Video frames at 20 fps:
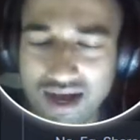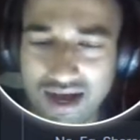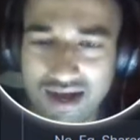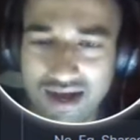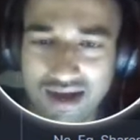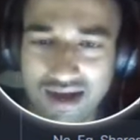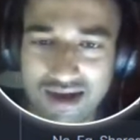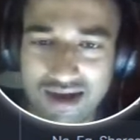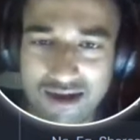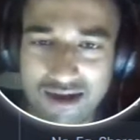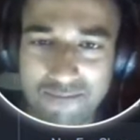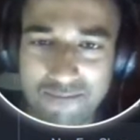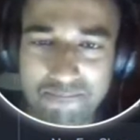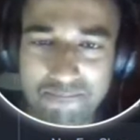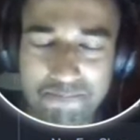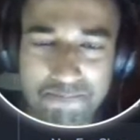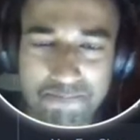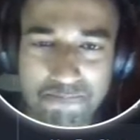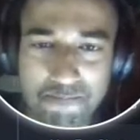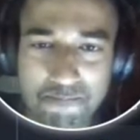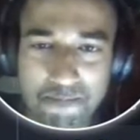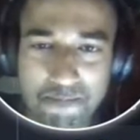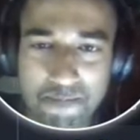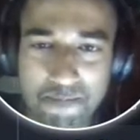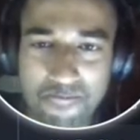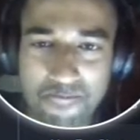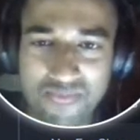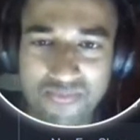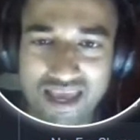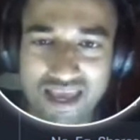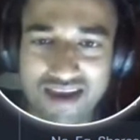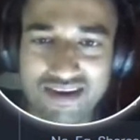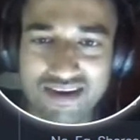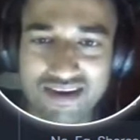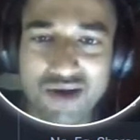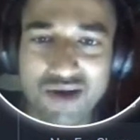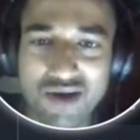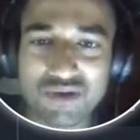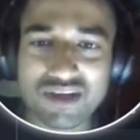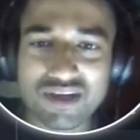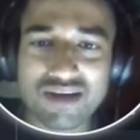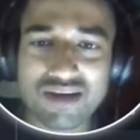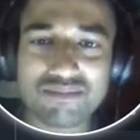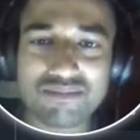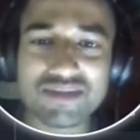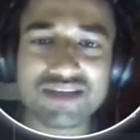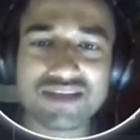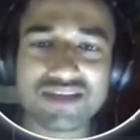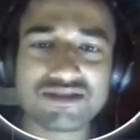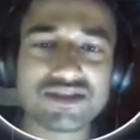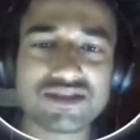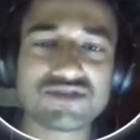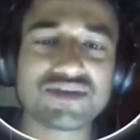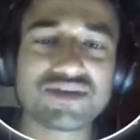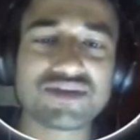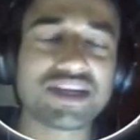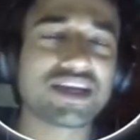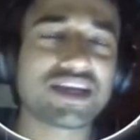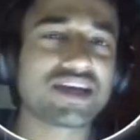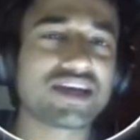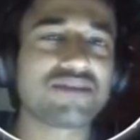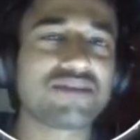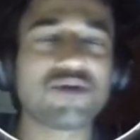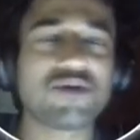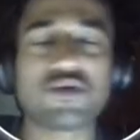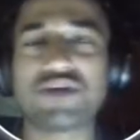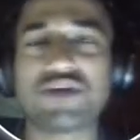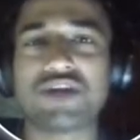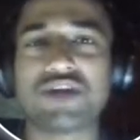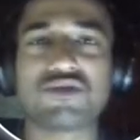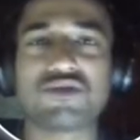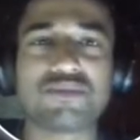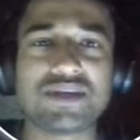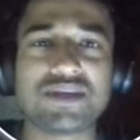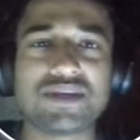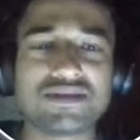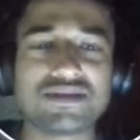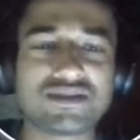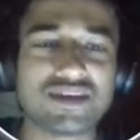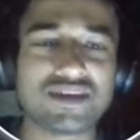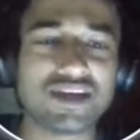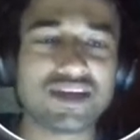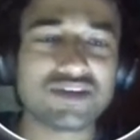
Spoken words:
Uh, and now the company is just trading at about 10 rupees.